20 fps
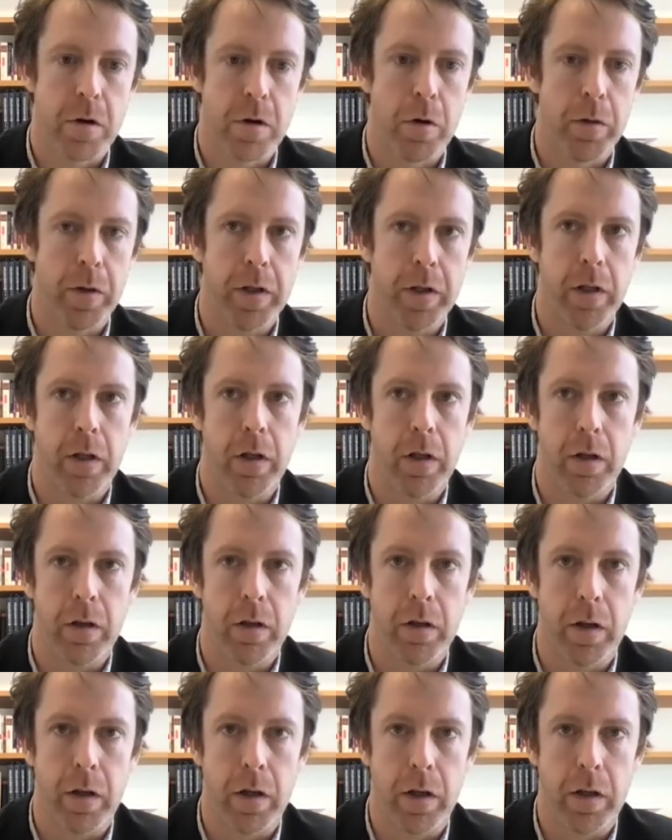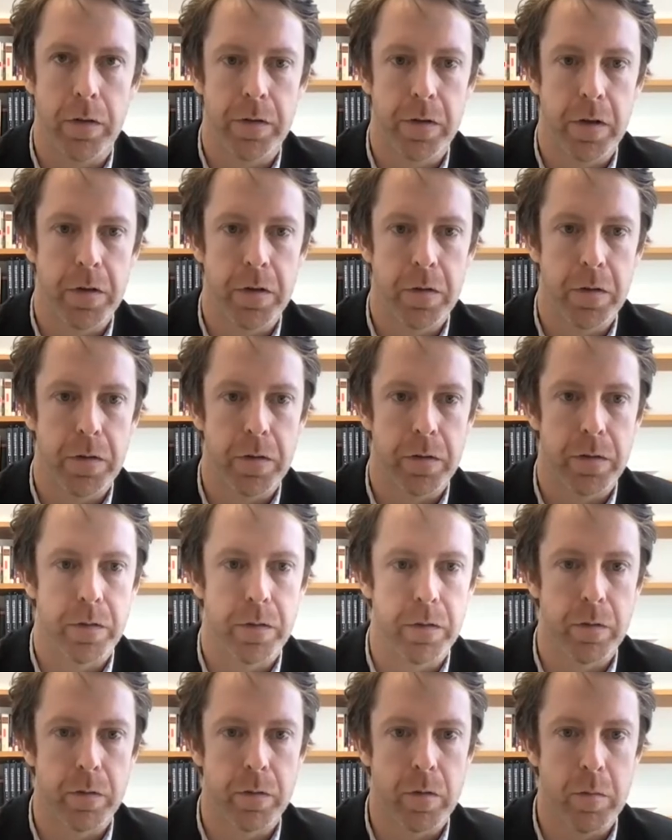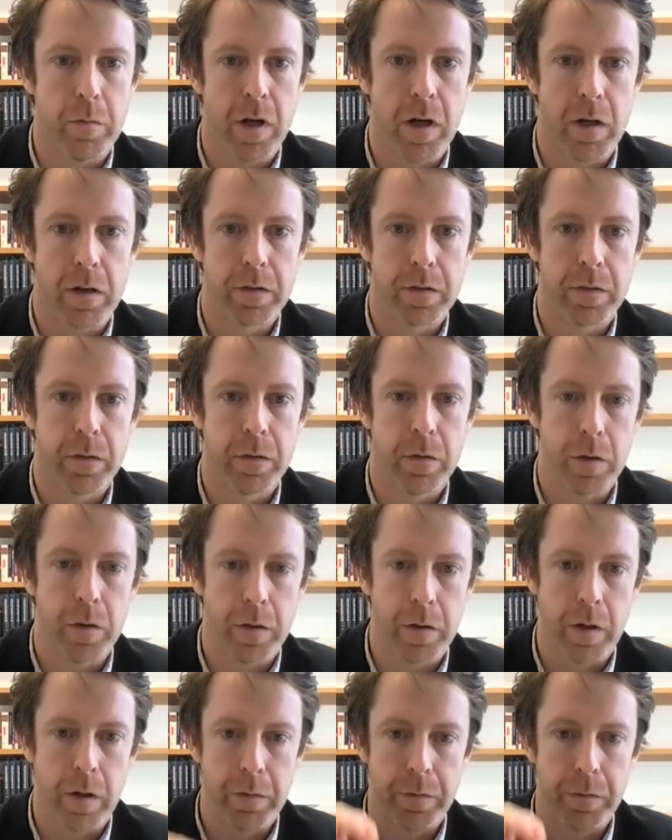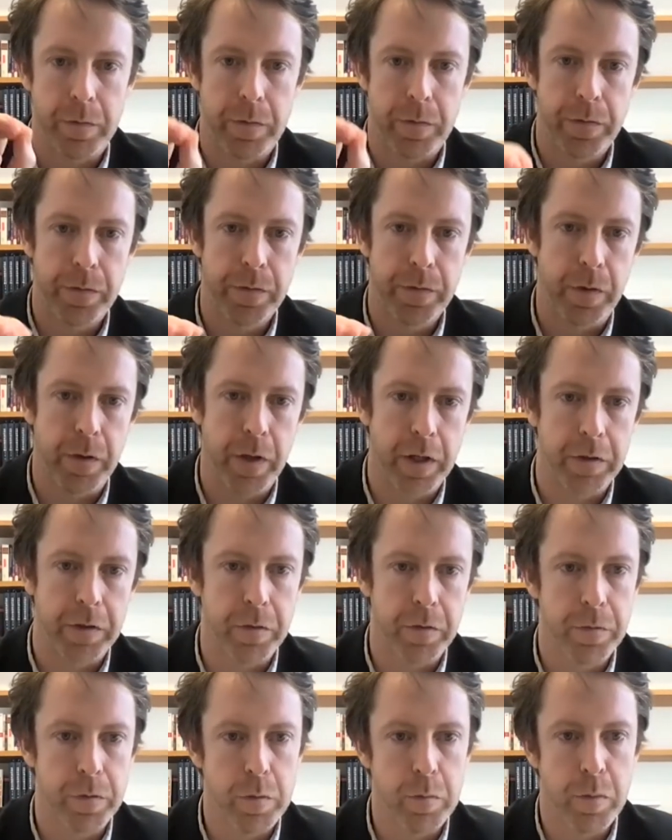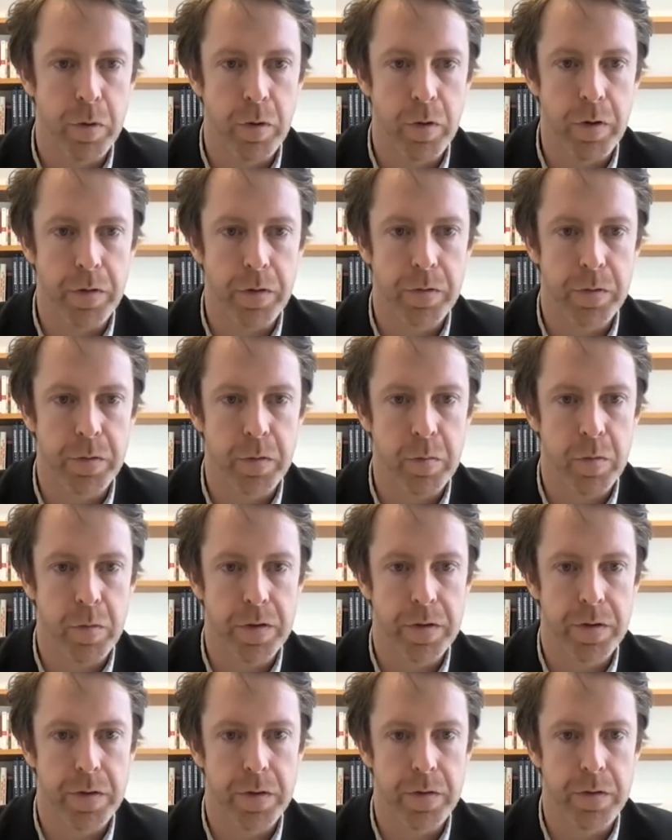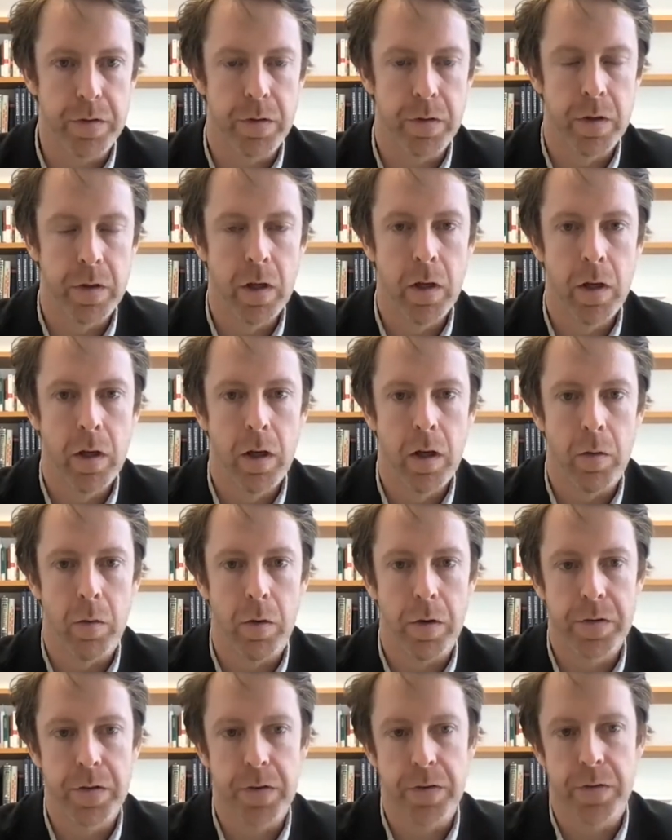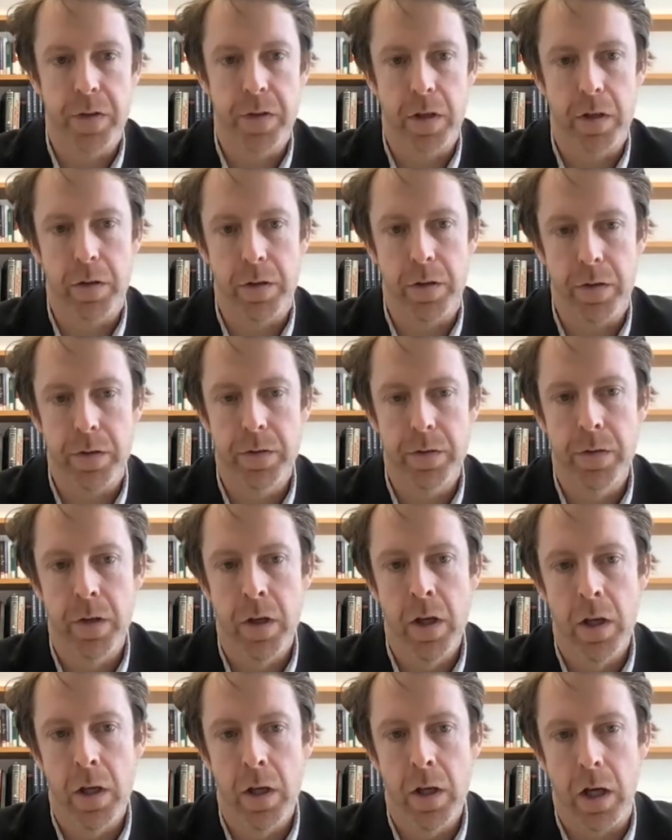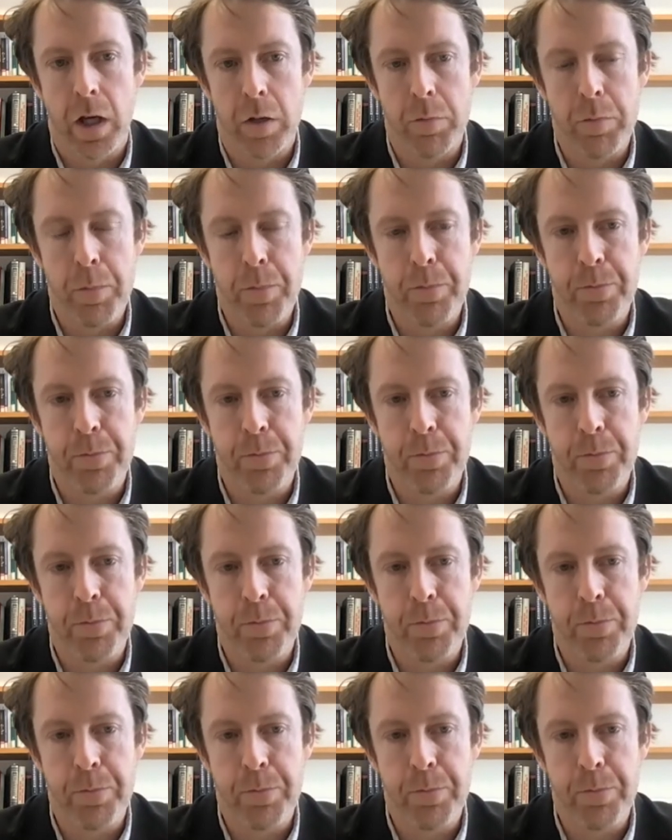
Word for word: throw in uh, Alessandra's remarks, so I'll, I'll, select a few points from what she's what she said on this. Um,